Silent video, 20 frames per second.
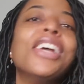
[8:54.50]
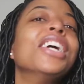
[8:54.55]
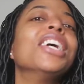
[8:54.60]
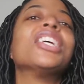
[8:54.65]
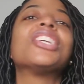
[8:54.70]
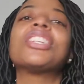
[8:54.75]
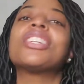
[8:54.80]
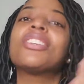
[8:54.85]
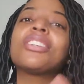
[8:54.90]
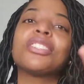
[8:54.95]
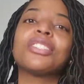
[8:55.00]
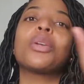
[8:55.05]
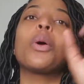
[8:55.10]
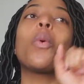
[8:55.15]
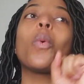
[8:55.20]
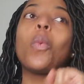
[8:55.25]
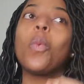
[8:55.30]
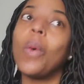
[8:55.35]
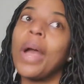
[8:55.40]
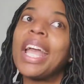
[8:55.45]
She looks
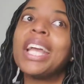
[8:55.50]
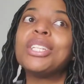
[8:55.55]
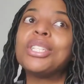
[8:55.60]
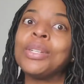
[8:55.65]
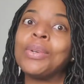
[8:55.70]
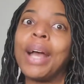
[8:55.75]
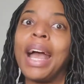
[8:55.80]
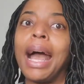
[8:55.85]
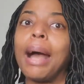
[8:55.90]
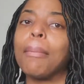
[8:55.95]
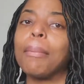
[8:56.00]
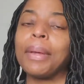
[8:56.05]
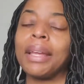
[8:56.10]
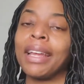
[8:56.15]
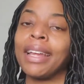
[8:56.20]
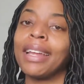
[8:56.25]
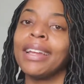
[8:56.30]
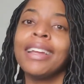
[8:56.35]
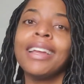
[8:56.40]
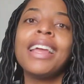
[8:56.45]
way too
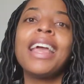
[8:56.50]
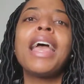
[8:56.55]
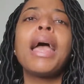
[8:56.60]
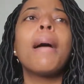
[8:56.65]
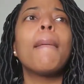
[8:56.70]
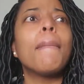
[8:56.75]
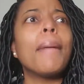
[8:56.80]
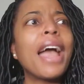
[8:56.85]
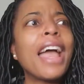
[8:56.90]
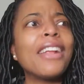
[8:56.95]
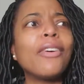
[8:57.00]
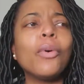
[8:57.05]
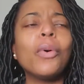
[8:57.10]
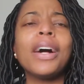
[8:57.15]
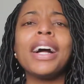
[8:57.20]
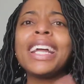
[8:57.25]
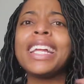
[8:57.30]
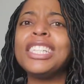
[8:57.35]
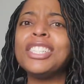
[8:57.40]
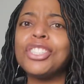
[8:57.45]
happy.
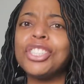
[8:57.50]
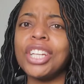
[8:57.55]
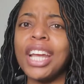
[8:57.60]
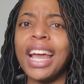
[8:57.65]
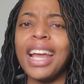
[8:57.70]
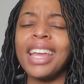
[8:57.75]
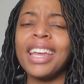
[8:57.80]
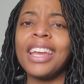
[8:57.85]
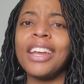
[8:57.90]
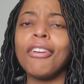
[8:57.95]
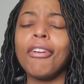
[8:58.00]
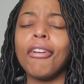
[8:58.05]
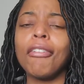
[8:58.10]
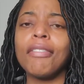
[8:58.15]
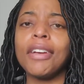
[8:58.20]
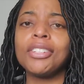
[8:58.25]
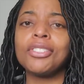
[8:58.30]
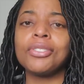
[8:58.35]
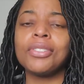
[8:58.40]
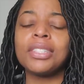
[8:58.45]
And Jackie in her
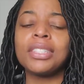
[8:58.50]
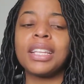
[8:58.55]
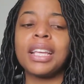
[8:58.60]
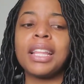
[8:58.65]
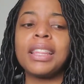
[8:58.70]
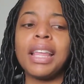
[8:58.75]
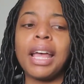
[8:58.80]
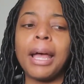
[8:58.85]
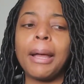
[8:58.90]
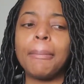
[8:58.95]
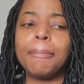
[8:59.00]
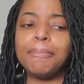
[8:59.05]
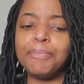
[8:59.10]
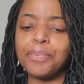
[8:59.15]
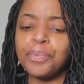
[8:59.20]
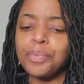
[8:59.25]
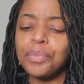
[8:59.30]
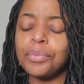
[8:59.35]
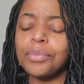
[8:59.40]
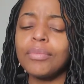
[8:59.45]
confessional said that
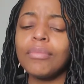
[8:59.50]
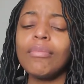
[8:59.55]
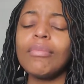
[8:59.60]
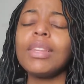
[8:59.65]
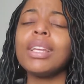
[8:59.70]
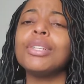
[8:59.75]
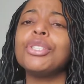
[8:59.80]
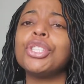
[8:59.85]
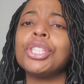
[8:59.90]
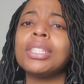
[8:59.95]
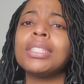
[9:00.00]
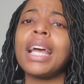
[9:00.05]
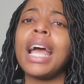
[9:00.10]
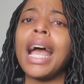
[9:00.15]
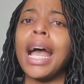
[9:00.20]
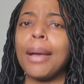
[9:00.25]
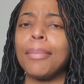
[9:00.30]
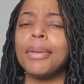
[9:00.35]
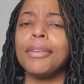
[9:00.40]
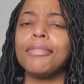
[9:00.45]
she's
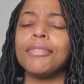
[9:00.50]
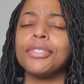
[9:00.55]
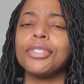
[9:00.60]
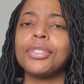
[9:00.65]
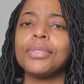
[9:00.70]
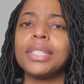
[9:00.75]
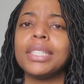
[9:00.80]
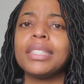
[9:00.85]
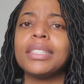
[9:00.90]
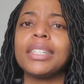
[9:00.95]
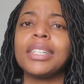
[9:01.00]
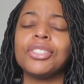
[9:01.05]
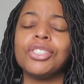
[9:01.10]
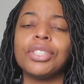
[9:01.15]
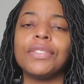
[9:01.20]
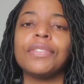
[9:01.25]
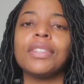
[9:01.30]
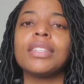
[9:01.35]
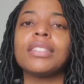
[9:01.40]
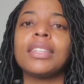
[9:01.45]
happy for Teresa because
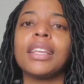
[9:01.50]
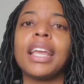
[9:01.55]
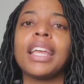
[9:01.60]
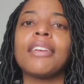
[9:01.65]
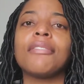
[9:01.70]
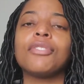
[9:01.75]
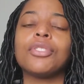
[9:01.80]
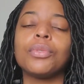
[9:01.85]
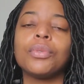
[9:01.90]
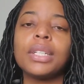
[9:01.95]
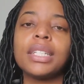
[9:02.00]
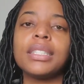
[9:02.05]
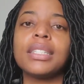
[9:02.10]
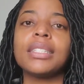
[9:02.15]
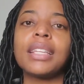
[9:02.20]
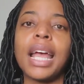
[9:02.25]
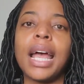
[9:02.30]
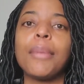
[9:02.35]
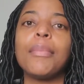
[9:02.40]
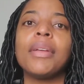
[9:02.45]
she feels like if
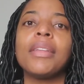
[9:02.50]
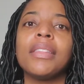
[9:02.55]
Teresa's happy,